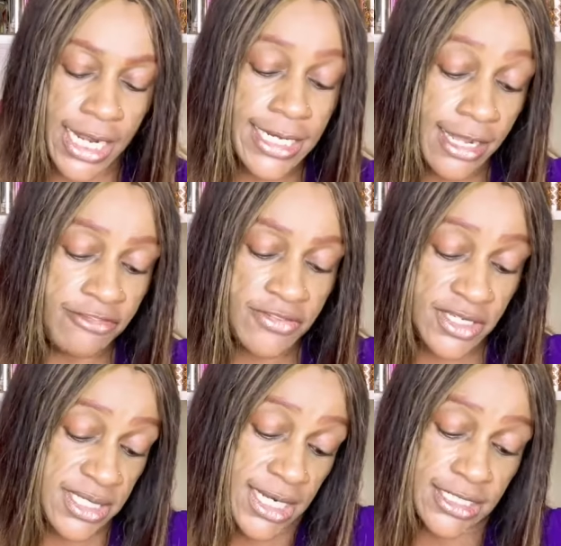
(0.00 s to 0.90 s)
I love
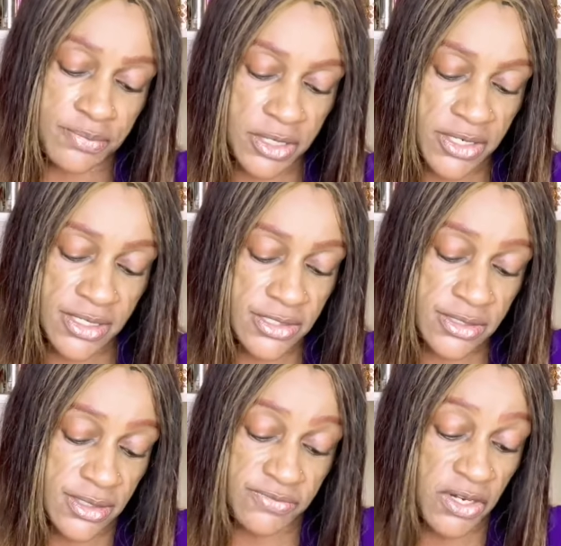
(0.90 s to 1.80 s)
the scent, but
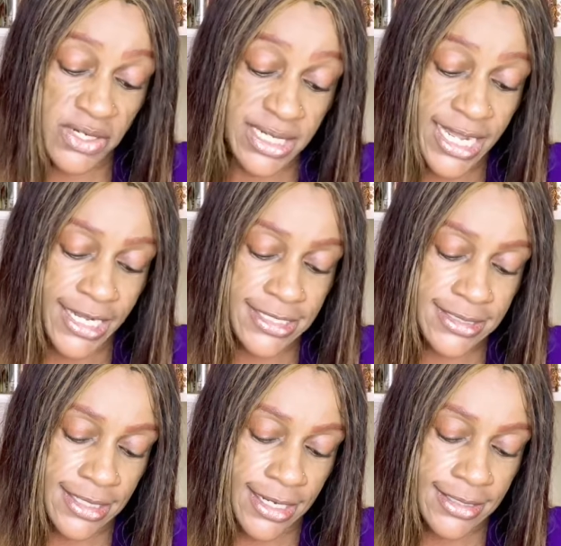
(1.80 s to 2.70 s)
it's very
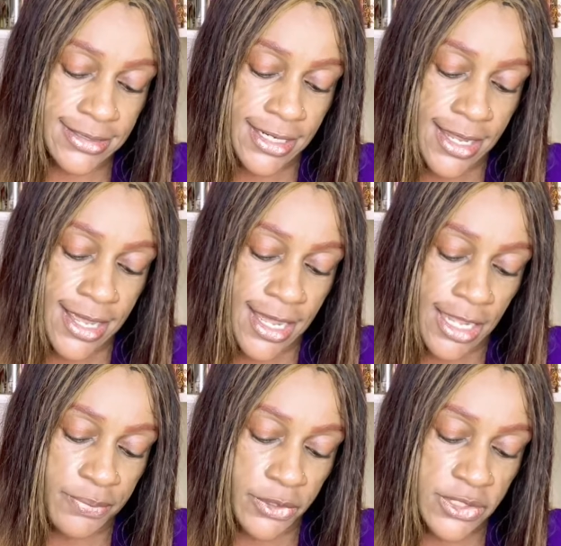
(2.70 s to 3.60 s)
light, and
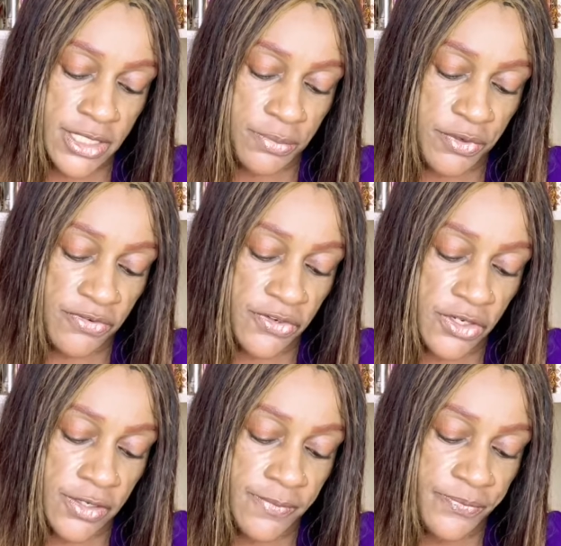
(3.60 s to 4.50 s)
I personally
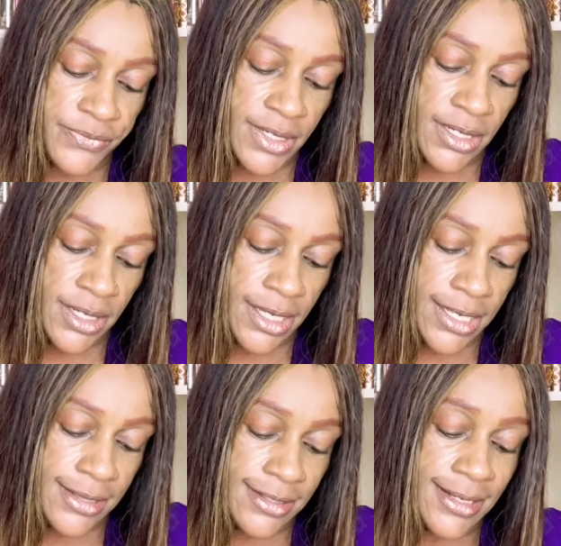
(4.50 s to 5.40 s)
prefer
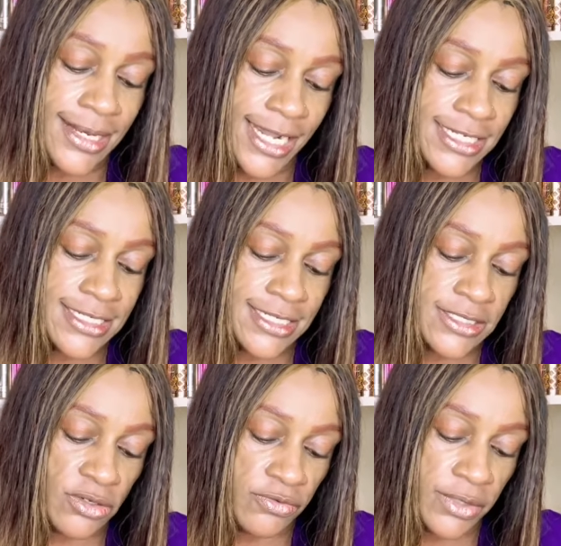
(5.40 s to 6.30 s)
the
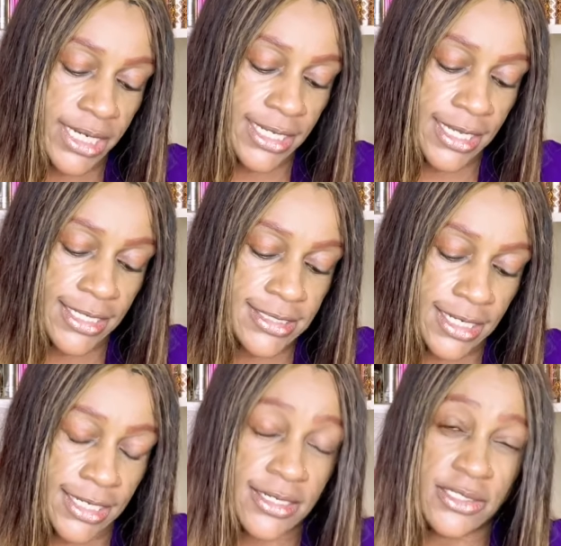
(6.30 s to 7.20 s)
lightness of what I get
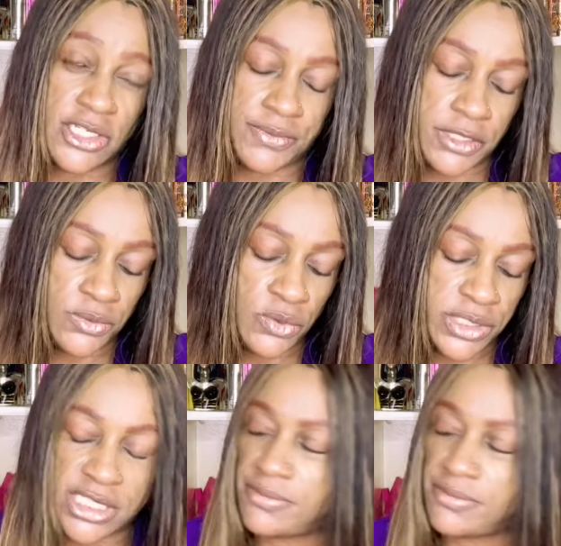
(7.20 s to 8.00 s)
in a gypsy water,